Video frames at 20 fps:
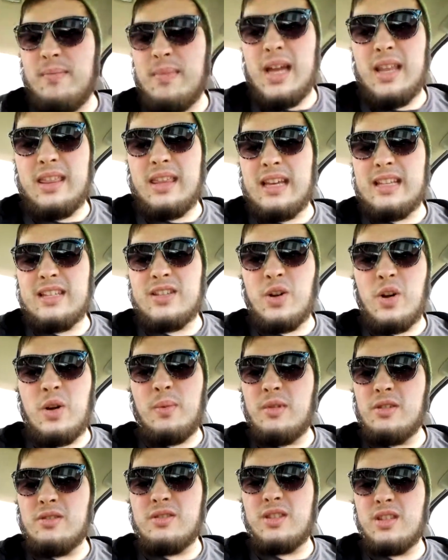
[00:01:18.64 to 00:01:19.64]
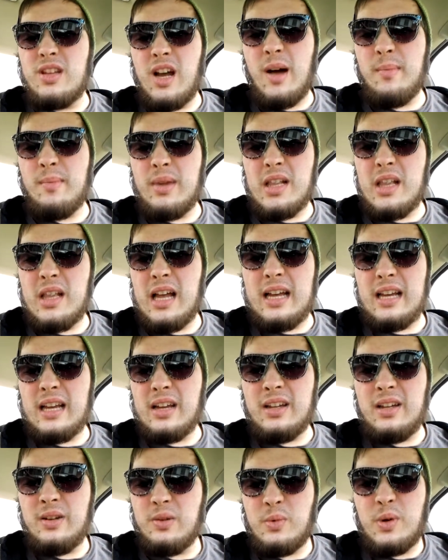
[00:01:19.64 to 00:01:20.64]
meth heads, they're almost zombie-like
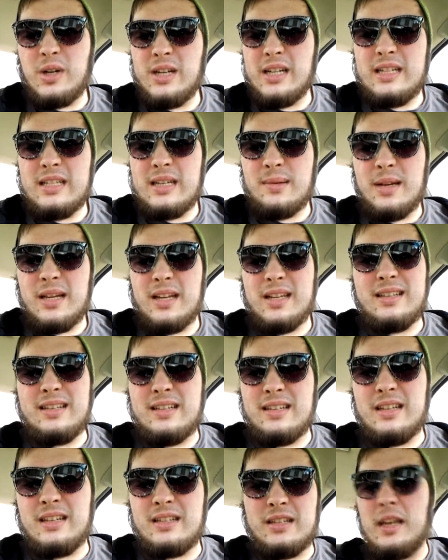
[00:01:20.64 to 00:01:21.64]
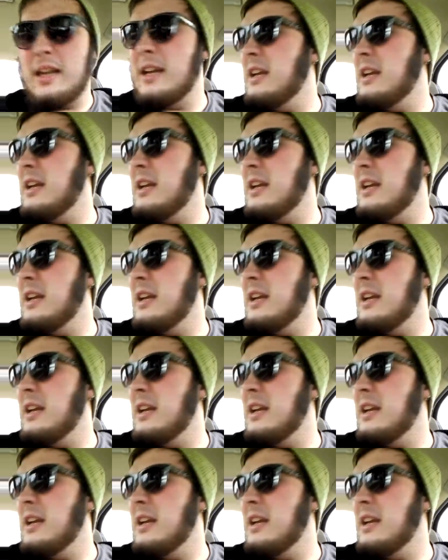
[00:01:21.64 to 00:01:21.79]
anyways. It's